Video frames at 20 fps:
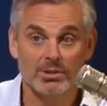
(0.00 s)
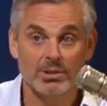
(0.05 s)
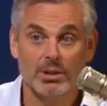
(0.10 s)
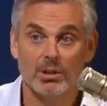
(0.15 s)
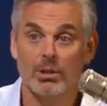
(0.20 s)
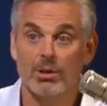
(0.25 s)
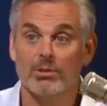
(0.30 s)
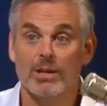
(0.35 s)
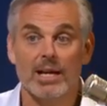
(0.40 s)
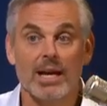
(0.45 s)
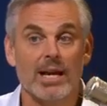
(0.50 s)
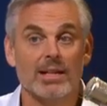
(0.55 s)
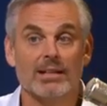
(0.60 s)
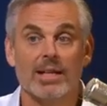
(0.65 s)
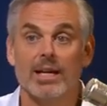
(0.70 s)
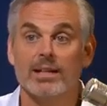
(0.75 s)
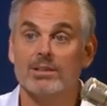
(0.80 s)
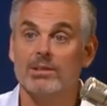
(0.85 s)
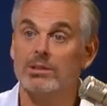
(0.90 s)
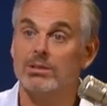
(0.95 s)
You know, they had
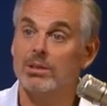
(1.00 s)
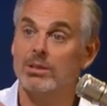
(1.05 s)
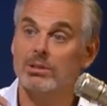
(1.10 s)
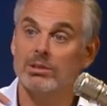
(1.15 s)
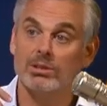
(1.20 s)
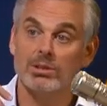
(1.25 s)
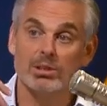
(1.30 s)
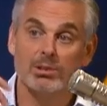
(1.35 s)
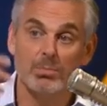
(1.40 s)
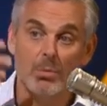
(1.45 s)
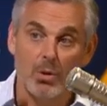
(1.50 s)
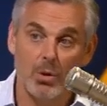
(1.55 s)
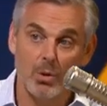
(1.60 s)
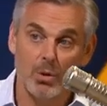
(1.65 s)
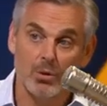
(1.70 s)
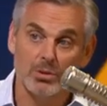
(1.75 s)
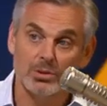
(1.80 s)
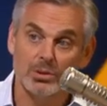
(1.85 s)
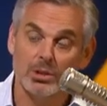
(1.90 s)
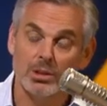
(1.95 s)
that uh, Smoltz.